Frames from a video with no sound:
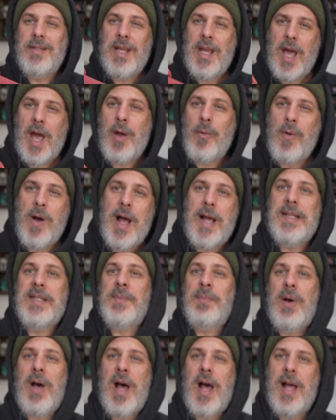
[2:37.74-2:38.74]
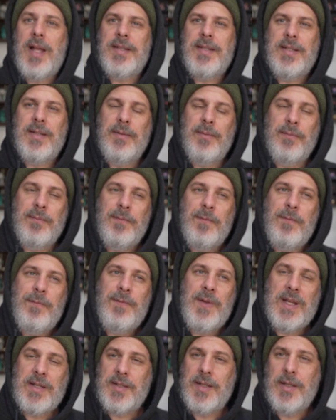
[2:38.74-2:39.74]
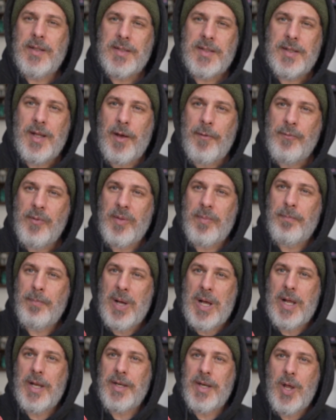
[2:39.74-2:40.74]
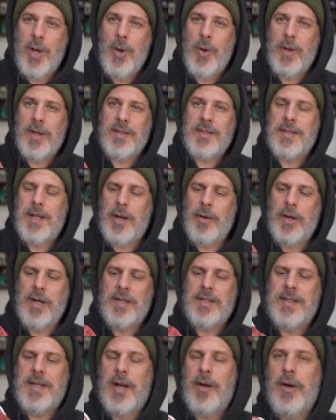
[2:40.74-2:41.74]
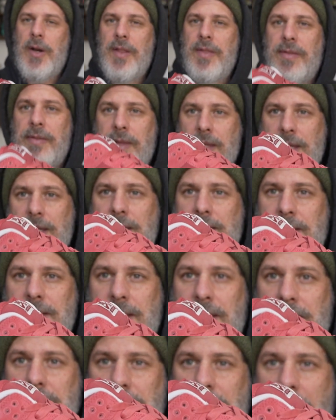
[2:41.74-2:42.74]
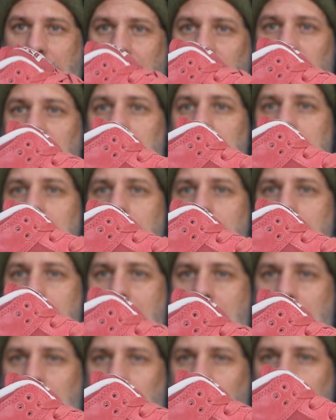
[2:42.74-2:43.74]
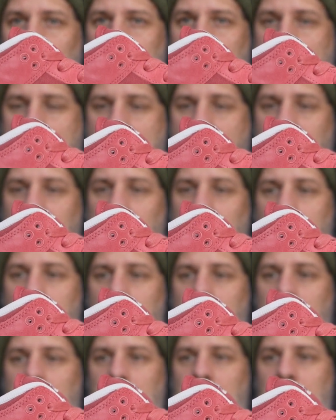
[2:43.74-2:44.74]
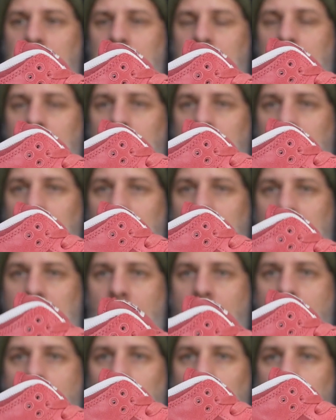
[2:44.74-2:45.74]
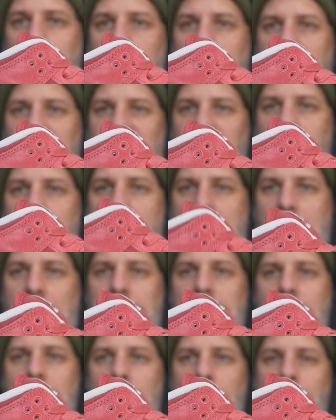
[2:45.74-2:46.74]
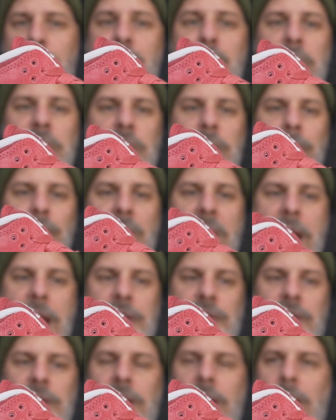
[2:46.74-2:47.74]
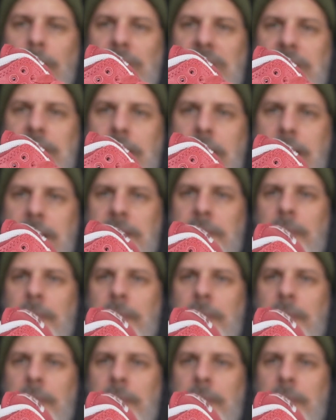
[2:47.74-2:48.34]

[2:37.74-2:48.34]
DIY spots and fixing stuff with Bondo, etc., etc. This is actually modeled after the color of Bondo when you're patching up a skate